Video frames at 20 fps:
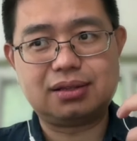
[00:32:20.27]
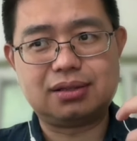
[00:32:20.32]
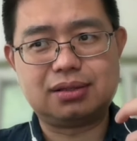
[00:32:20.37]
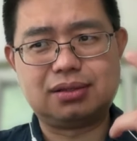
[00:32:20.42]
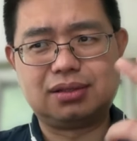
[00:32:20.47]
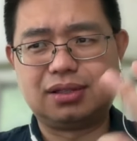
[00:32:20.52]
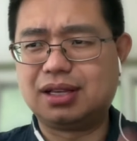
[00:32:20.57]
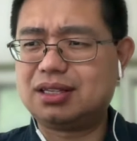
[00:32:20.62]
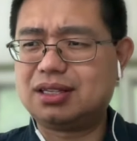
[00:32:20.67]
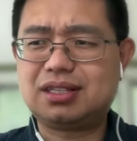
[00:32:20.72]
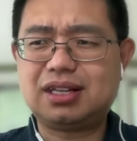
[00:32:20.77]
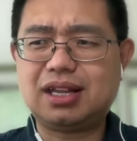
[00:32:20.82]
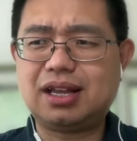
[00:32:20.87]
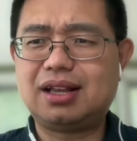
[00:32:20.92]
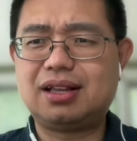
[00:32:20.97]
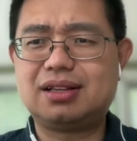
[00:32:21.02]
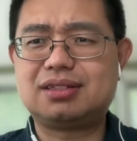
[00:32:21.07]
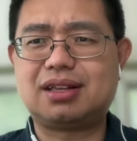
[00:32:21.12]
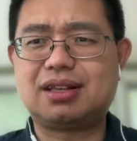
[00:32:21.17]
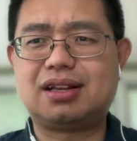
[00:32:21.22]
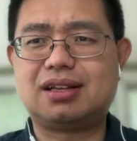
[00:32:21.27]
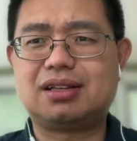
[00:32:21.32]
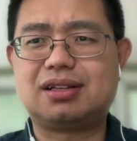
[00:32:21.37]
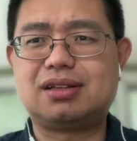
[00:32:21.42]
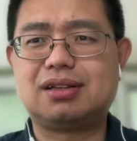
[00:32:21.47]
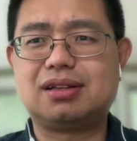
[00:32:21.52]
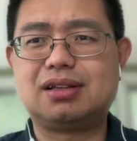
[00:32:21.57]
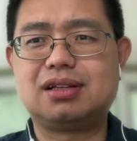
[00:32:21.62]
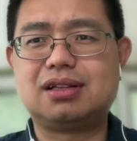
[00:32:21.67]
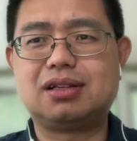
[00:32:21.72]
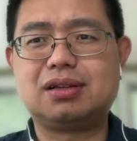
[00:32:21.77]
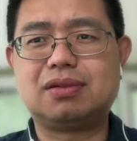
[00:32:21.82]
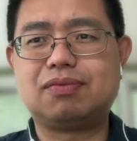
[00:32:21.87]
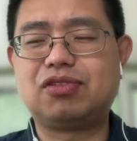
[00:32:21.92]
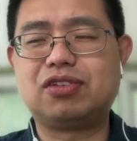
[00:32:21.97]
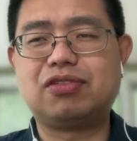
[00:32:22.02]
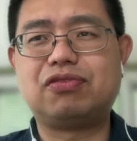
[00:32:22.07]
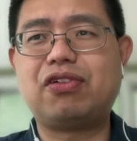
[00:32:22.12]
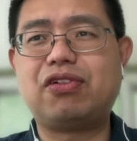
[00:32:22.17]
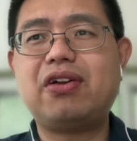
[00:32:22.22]
this thing is like
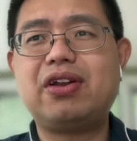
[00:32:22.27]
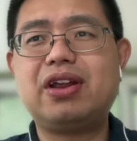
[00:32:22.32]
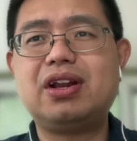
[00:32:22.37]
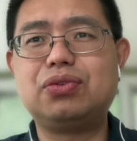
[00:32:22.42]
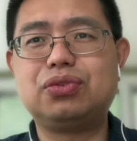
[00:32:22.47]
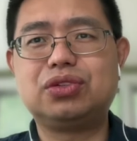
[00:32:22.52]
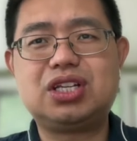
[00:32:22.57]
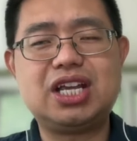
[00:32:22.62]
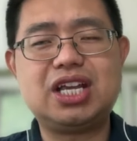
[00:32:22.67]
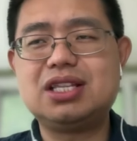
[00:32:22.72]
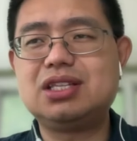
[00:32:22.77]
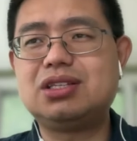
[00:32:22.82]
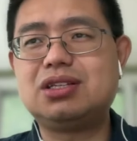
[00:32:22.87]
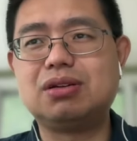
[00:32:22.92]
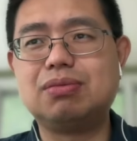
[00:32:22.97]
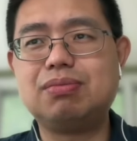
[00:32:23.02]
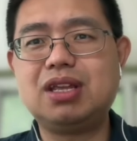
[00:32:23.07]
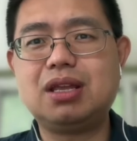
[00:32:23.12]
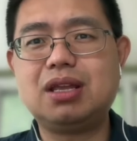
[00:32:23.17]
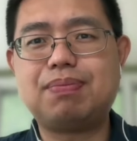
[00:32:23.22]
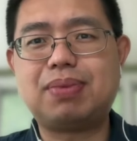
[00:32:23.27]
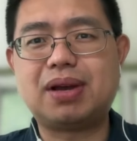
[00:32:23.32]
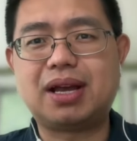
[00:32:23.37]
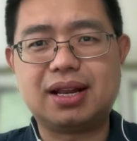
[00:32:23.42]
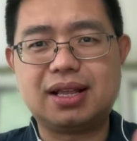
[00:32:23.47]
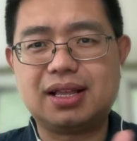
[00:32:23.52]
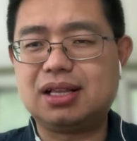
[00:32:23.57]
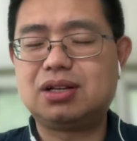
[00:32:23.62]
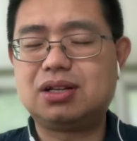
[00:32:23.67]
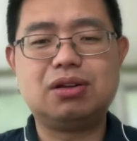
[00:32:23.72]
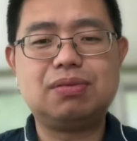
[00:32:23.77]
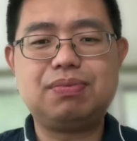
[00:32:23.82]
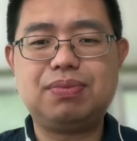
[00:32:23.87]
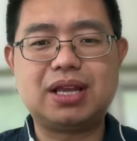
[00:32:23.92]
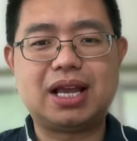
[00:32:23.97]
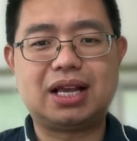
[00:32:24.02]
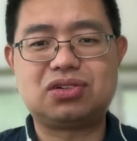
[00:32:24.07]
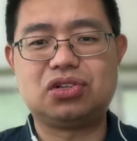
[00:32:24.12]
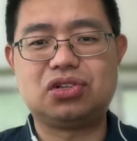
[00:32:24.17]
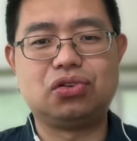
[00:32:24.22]
very routine to me, but it could
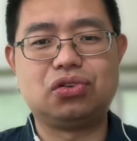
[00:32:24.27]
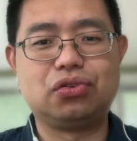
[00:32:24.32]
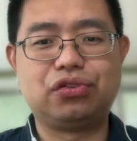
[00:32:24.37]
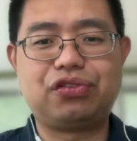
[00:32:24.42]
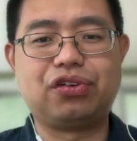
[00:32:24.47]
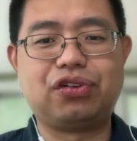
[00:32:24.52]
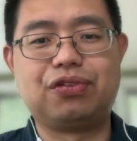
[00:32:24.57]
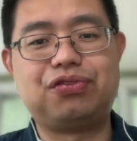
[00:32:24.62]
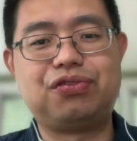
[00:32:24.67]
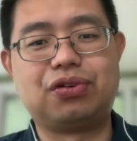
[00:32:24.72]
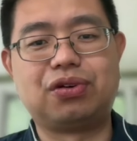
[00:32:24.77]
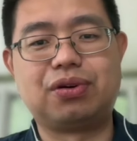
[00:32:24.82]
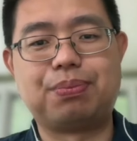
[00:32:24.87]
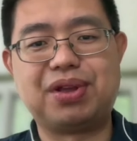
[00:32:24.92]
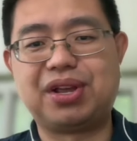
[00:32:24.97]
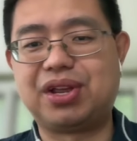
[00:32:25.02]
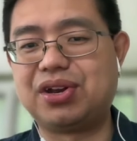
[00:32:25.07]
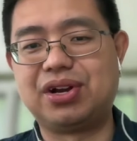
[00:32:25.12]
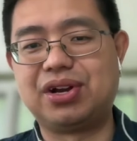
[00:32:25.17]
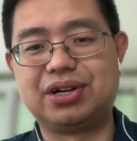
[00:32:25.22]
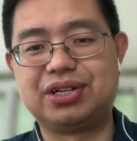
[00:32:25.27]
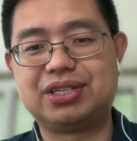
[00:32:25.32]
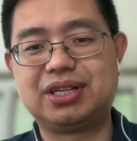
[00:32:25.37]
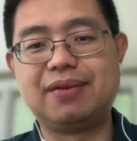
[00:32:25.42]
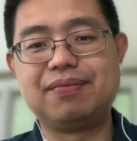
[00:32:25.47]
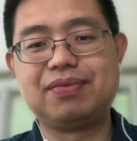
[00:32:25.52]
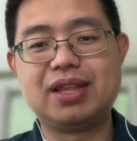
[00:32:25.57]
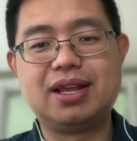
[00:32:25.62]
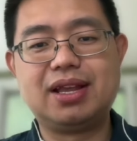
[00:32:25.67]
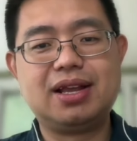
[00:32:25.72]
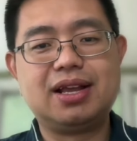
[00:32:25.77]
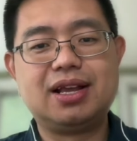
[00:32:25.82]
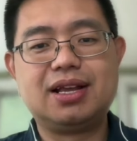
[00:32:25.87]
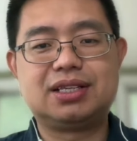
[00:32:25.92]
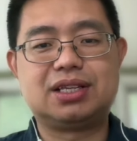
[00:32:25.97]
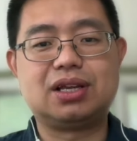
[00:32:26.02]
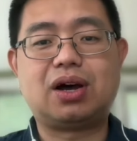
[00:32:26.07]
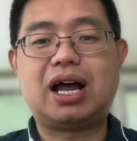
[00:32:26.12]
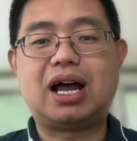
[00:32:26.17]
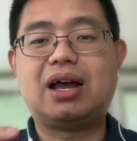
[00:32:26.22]
be actually useful for beginners.
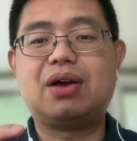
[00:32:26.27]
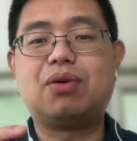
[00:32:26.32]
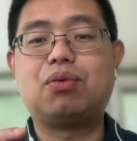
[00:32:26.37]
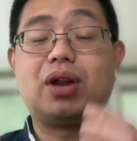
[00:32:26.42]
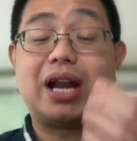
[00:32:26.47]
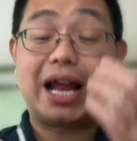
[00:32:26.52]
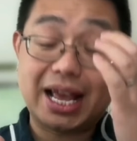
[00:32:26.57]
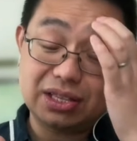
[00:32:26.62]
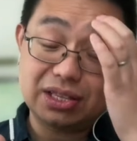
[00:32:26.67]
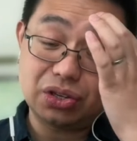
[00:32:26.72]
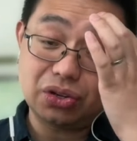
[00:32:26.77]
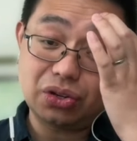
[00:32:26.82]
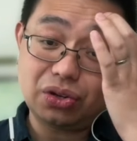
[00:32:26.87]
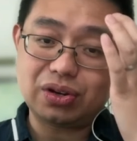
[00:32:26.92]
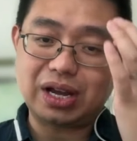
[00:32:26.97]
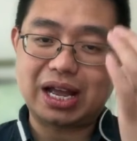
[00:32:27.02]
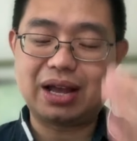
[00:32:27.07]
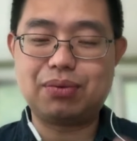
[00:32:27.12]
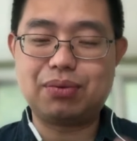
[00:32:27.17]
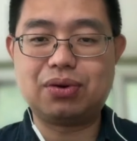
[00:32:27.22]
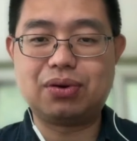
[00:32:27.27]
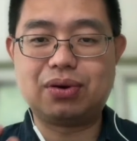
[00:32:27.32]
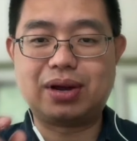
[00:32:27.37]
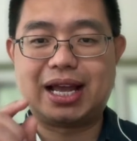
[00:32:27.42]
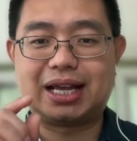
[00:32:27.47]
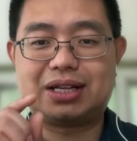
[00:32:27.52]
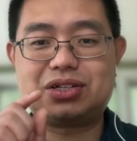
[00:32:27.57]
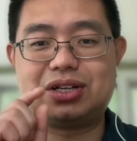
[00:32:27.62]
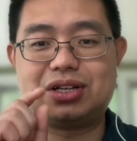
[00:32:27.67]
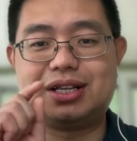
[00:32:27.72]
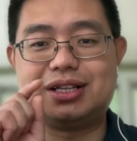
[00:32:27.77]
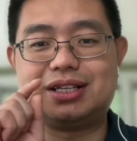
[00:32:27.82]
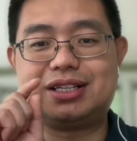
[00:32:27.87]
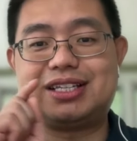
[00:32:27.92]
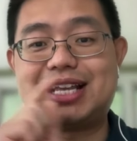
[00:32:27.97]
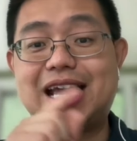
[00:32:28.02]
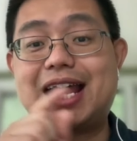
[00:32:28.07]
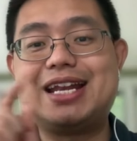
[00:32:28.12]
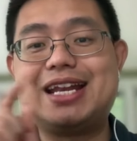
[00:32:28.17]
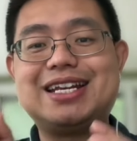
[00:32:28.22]
So what I do, I will actually
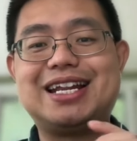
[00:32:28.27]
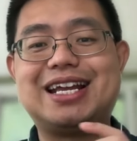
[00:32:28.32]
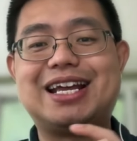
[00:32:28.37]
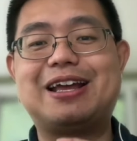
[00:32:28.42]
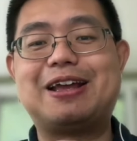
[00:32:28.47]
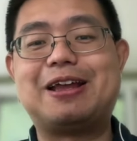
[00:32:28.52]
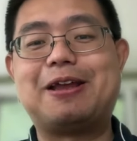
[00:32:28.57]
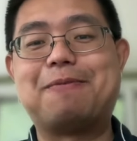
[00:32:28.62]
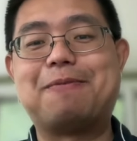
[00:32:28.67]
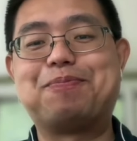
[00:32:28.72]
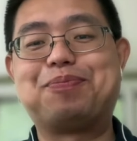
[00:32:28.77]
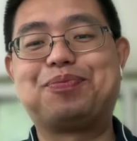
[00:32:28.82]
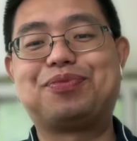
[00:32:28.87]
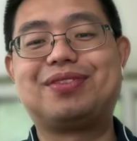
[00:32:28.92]
send an